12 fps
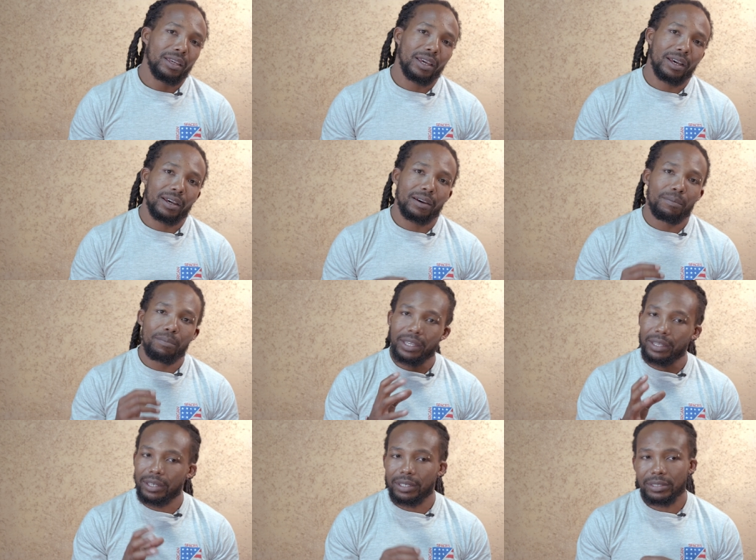uh, make
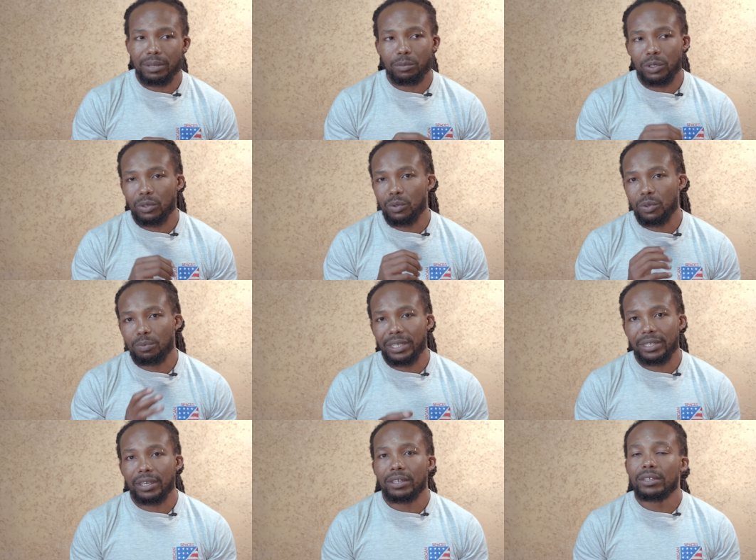someone look
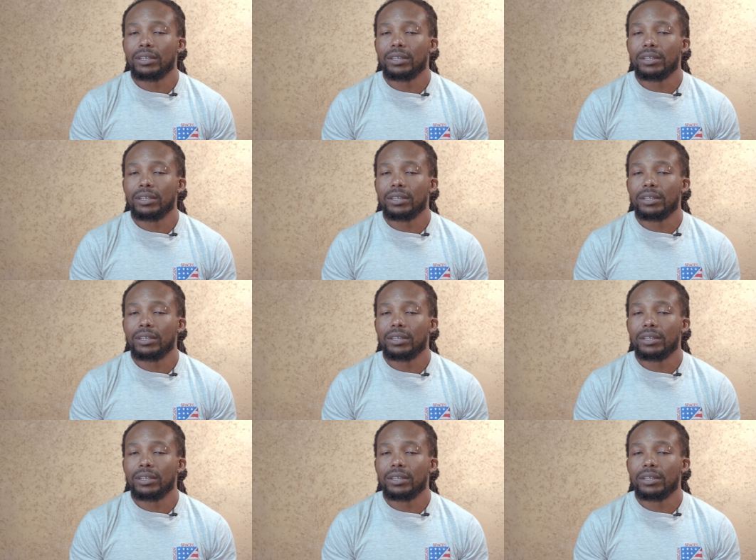better.